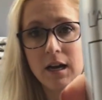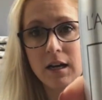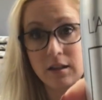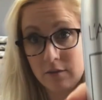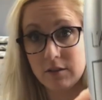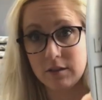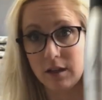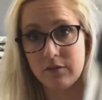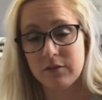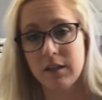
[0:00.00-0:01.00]
I love this
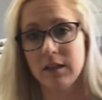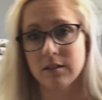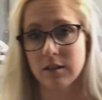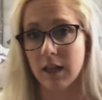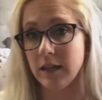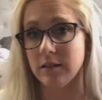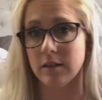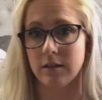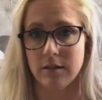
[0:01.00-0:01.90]
stuff. It is light.